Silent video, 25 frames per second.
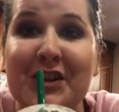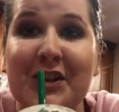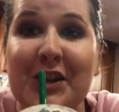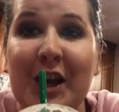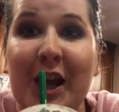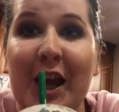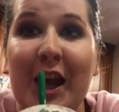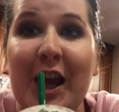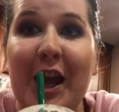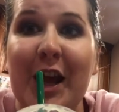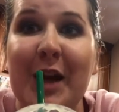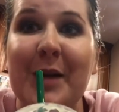
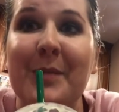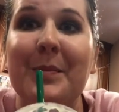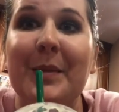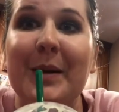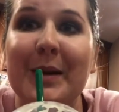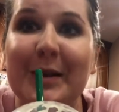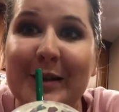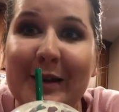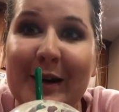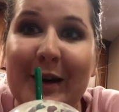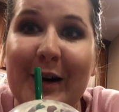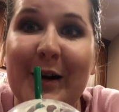hashtag
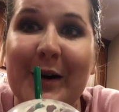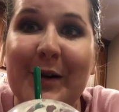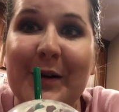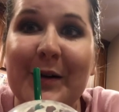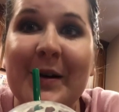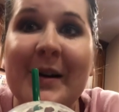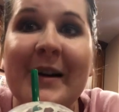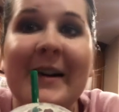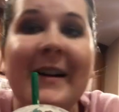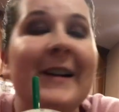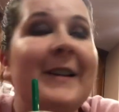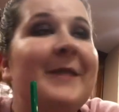below
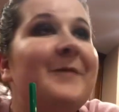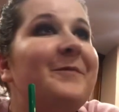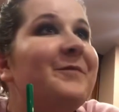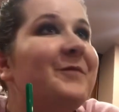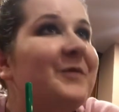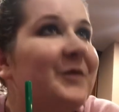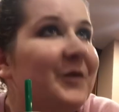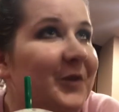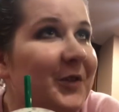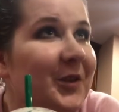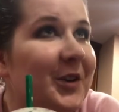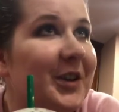
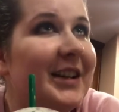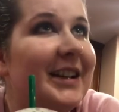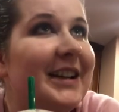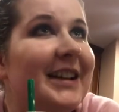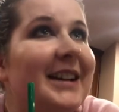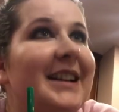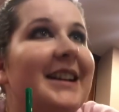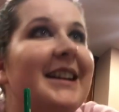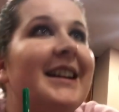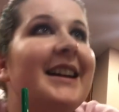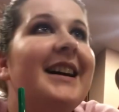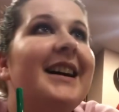
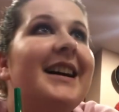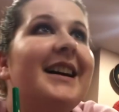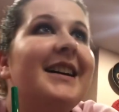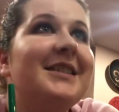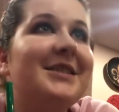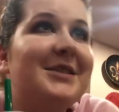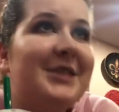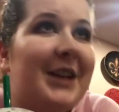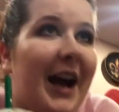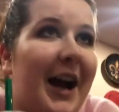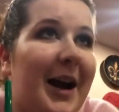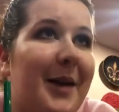free
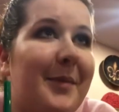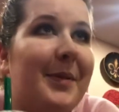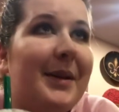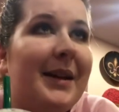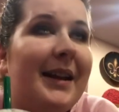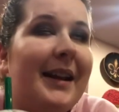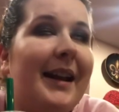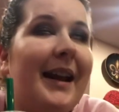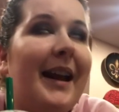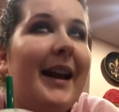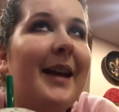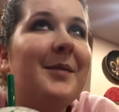
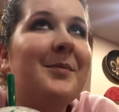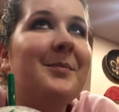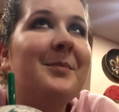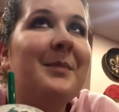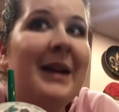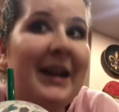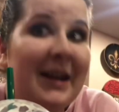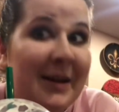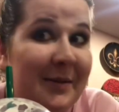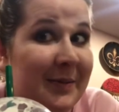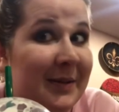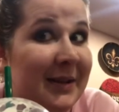Dobby, and
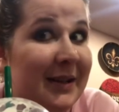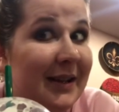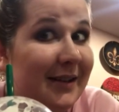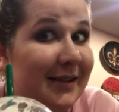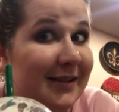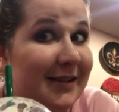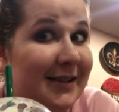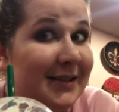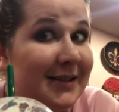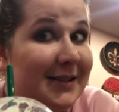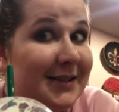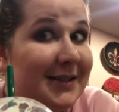maybe
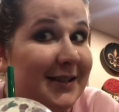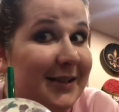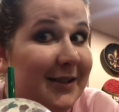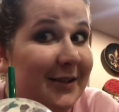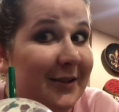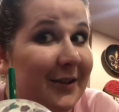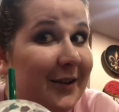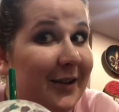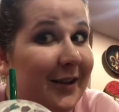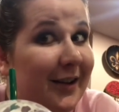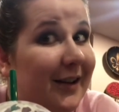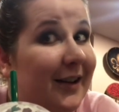I'll
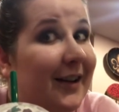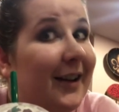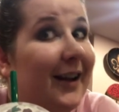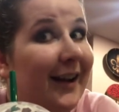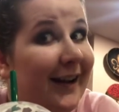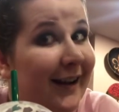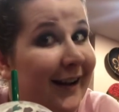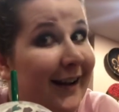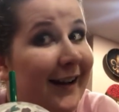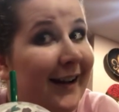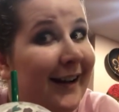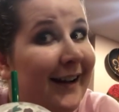consider
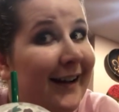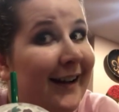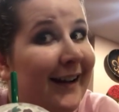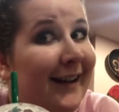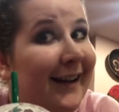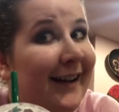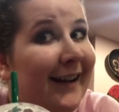it.